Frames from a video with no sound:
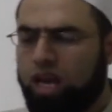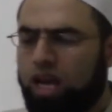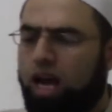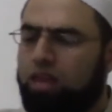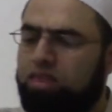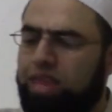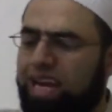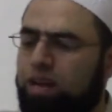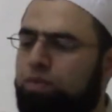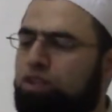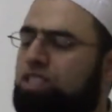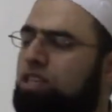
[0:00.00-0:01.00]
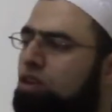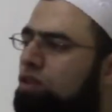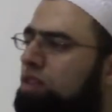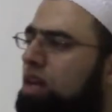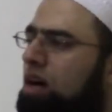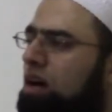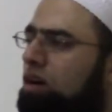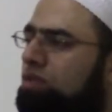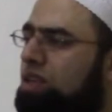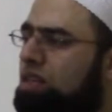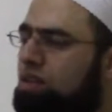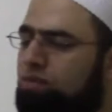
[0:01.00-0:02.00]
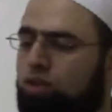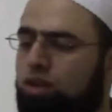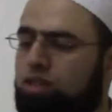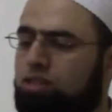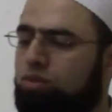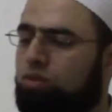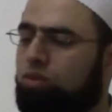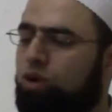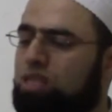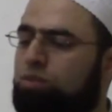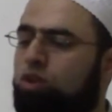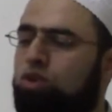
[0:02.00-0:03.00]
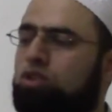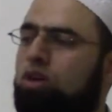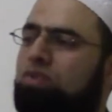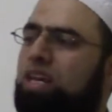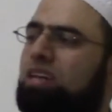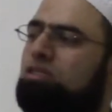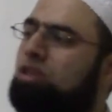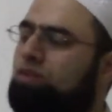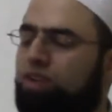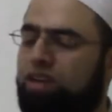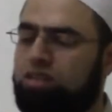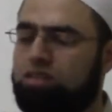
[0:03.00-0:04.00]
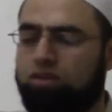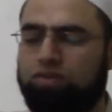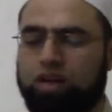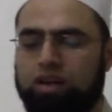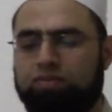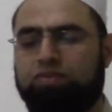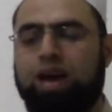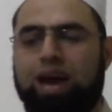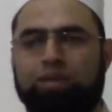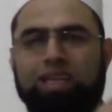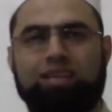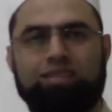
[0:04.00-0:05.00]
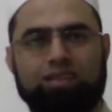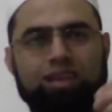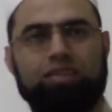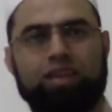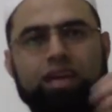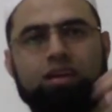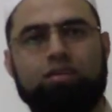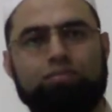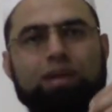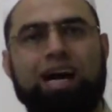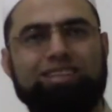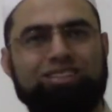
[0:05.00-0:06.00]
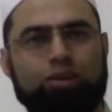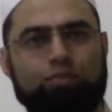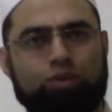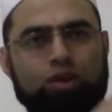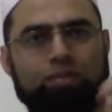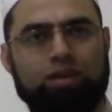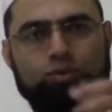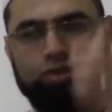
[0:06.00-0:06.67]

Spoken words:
And 30% of the divorce was because of the interference of the families in their marital problems.